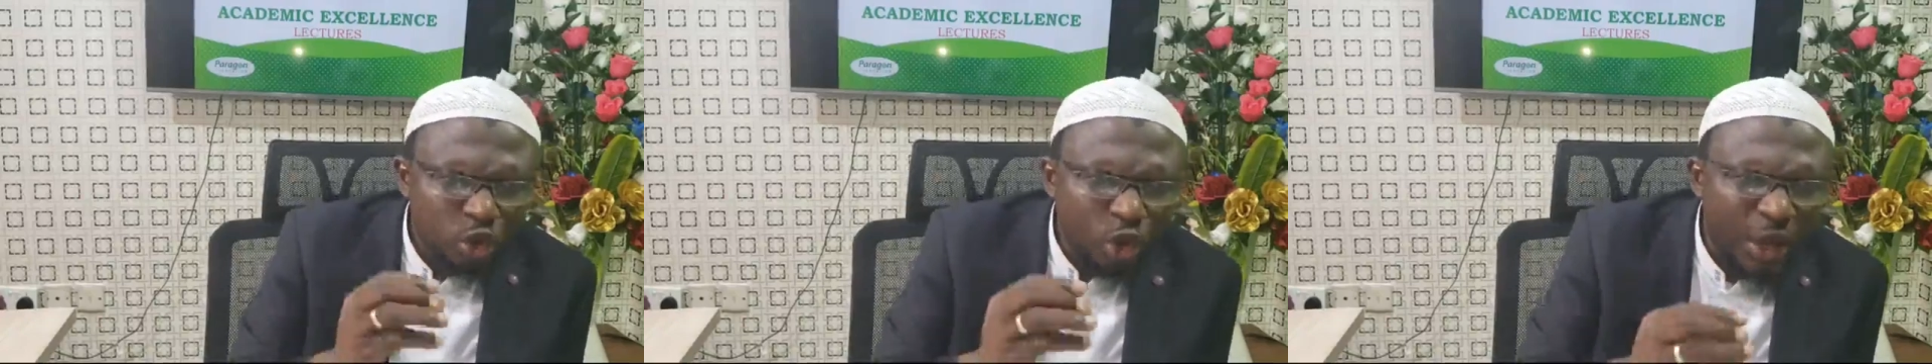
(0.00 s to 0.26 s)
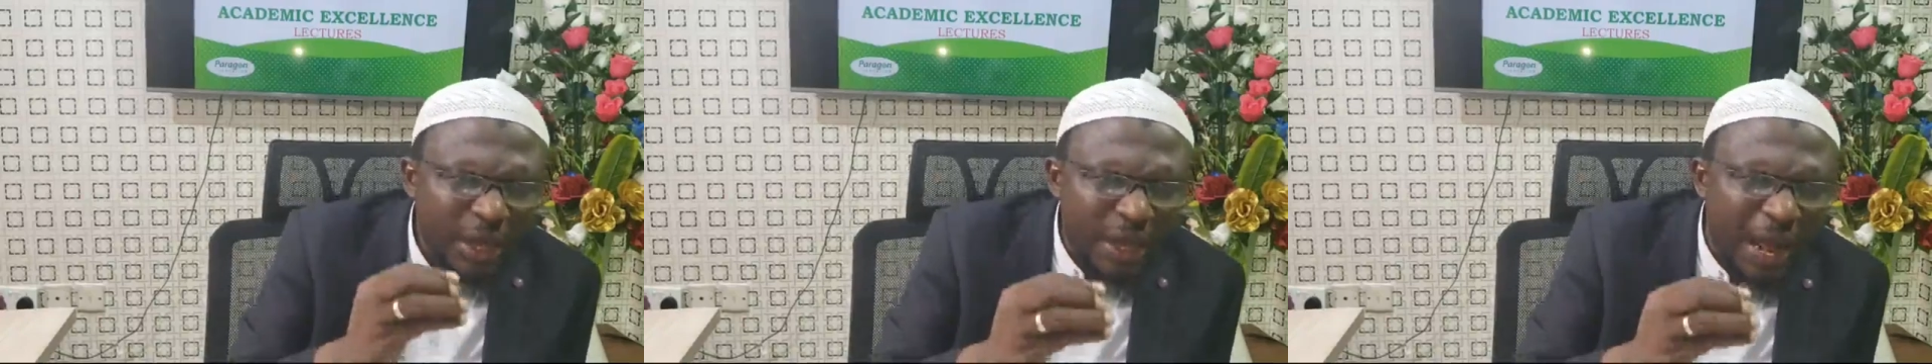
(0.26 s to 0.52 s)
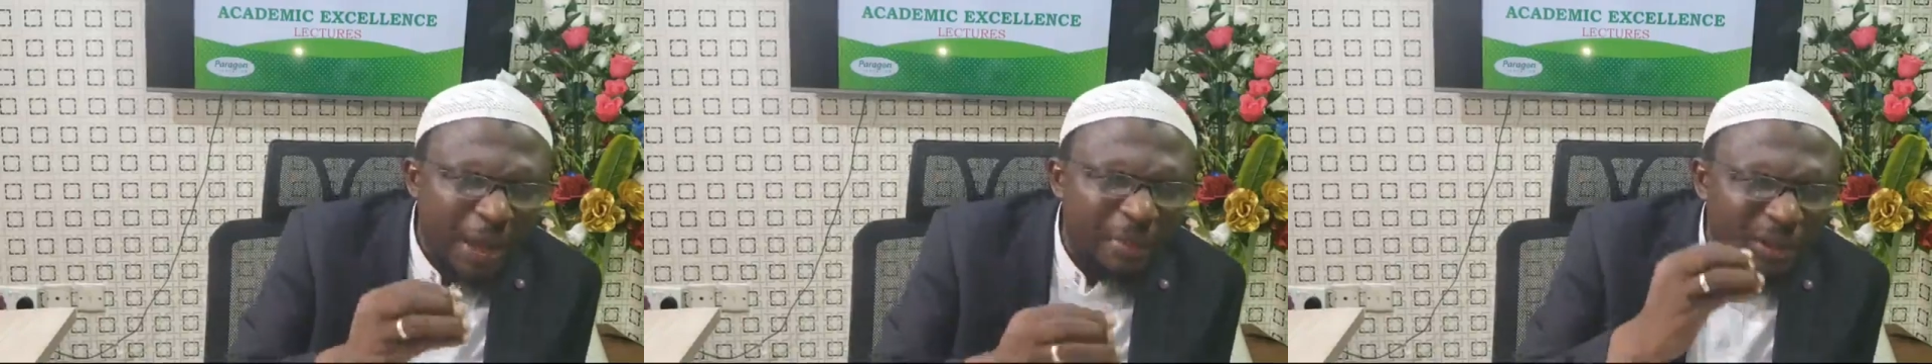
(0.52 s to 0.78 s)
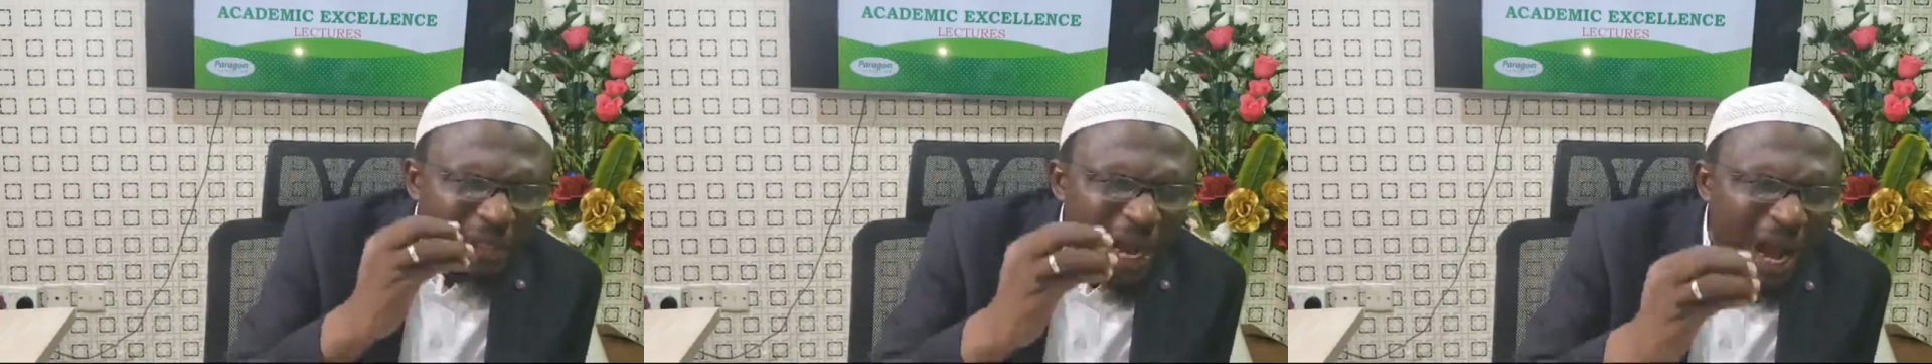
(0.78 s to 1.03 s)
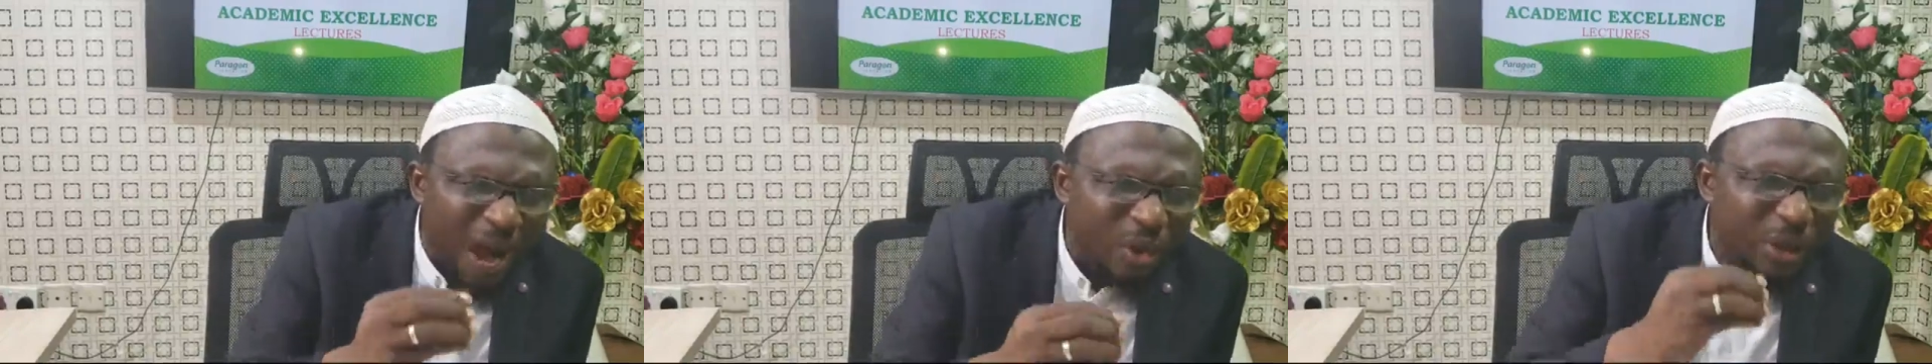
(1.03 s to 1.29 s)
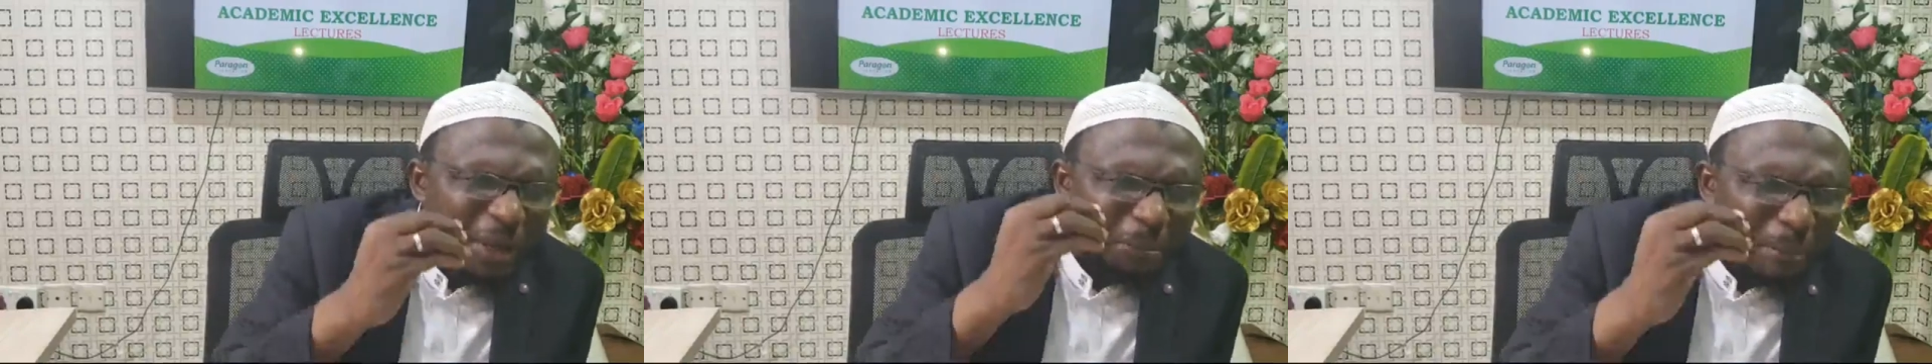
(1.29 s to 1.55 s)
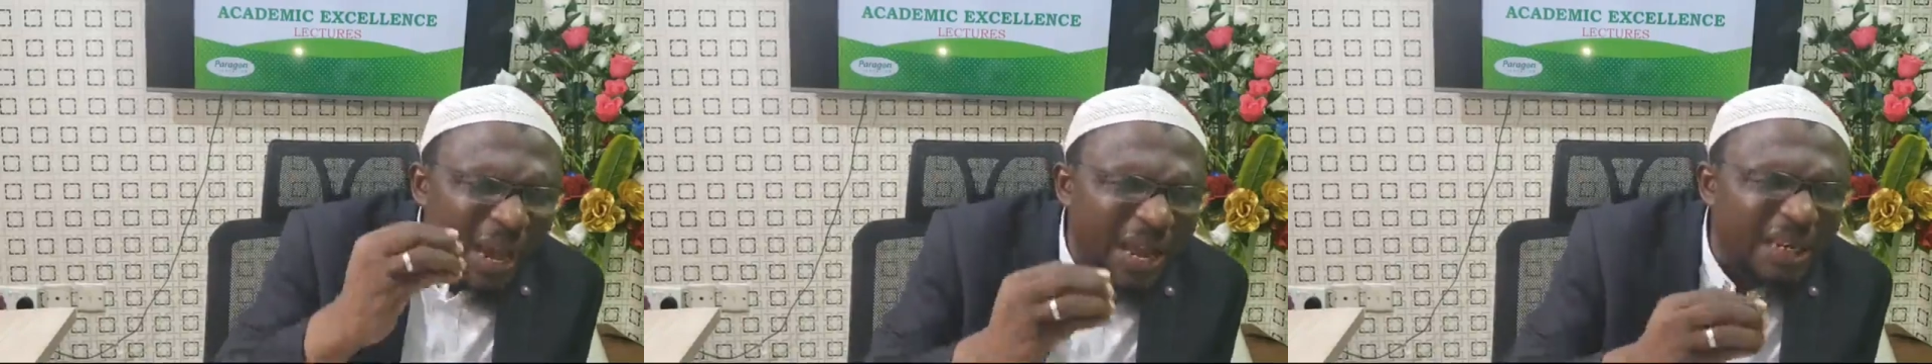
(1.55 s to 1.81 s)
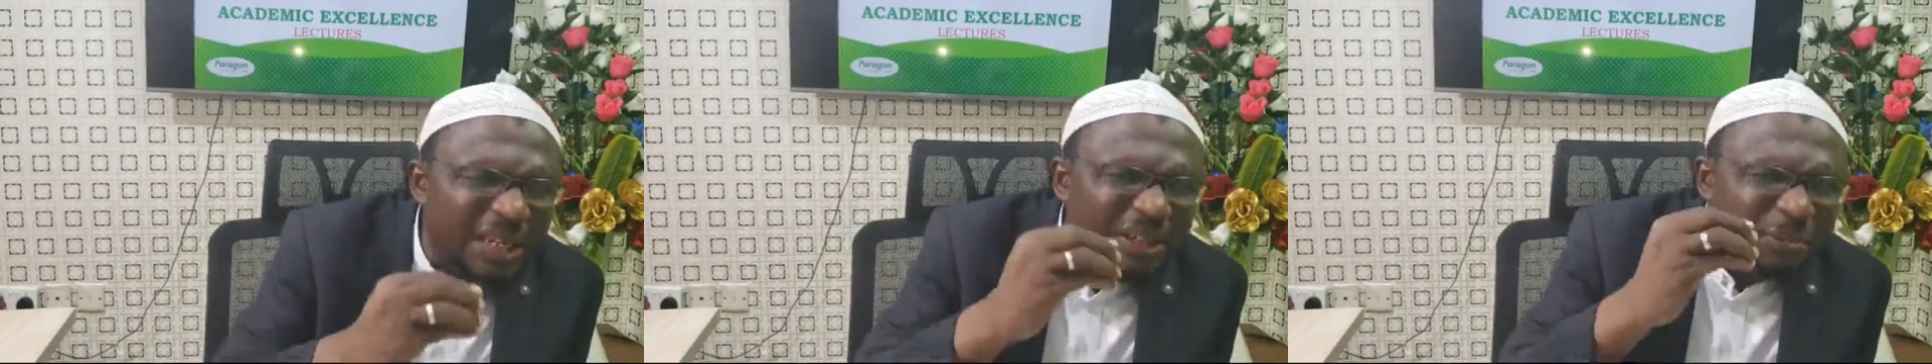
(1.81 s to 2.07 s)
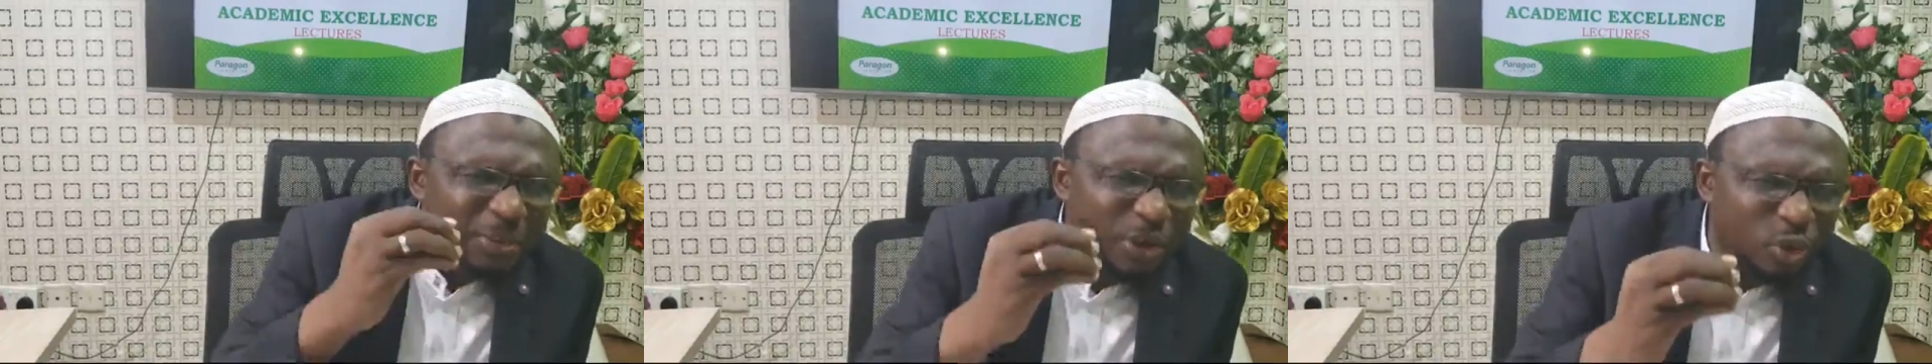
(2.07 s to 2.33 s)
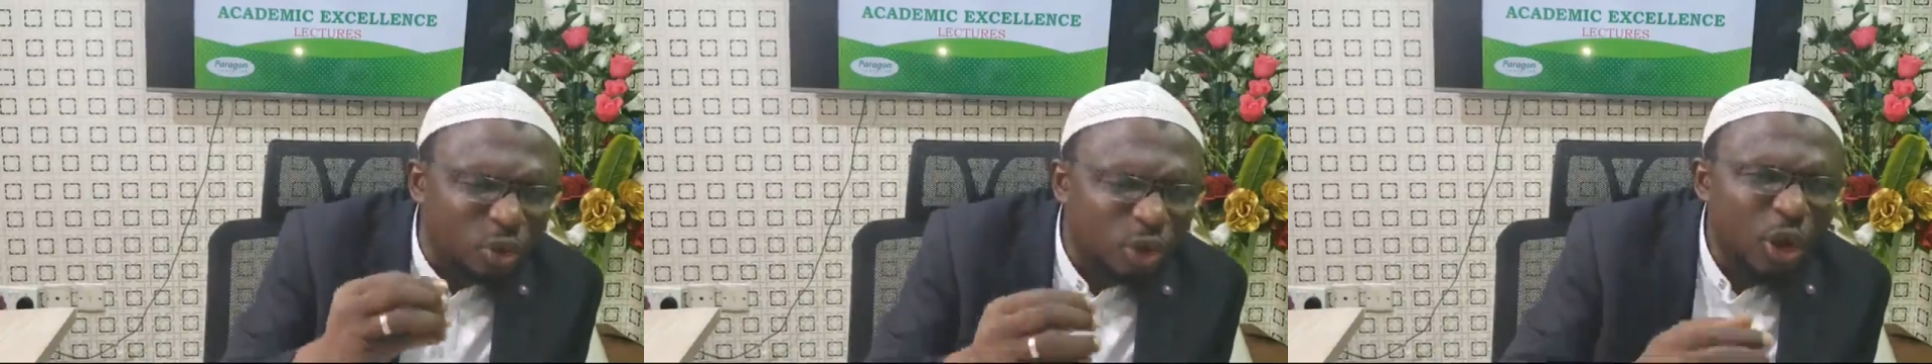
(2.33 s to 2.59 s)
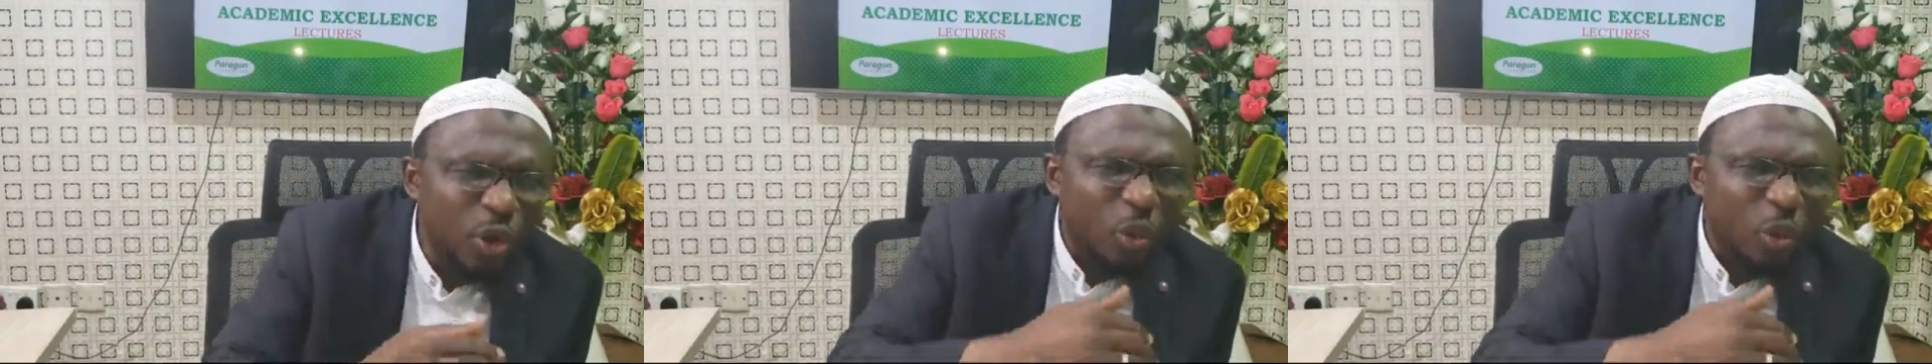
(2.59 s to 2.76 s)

talking about how the mind is being used